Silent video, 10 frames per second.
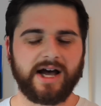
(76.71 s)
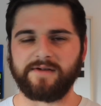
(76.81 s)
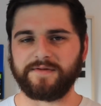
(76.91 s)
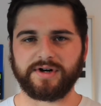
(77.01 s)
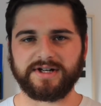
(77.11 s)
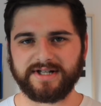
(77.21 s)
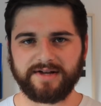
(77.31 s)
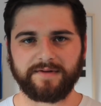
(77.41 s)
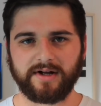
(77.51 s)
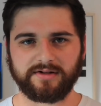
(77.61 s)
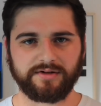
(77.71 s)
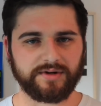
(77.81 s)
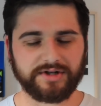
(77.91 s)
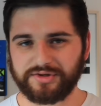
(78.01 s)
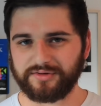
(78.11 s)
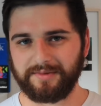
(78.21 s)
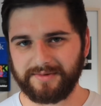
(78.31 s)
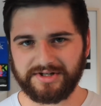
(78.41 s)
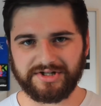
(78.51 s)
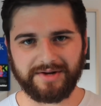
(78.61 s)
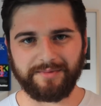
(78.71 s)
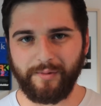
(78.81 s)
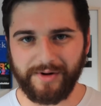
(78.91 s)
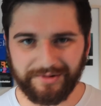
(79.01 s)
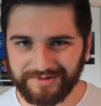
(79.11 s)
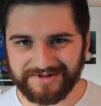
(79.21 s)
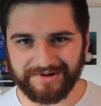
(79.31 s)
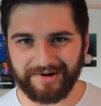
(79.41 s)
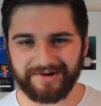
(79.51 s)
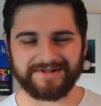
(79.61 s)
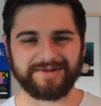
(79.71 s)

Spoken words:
very deep value, extremely cheap oil stocks,